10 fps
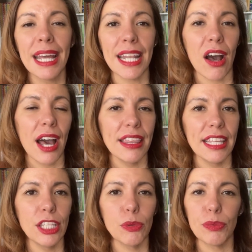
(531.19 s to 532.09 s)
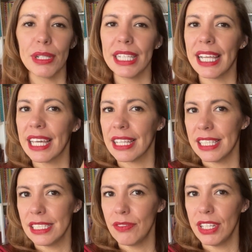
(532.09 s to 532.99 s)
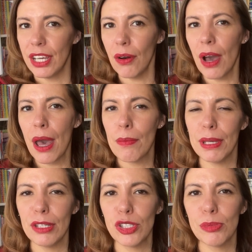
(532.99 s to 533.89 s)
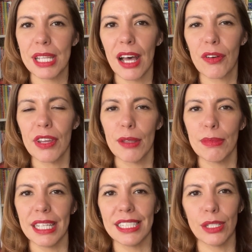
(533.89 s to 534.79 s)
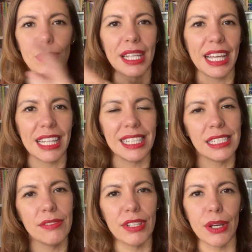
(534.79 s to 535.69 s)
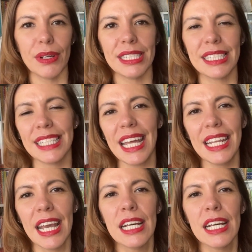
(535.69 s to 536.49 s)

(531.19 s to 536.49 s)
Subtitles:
Now, I think you would really like this video, but YouTube's algorithm thinks you would like this video instead.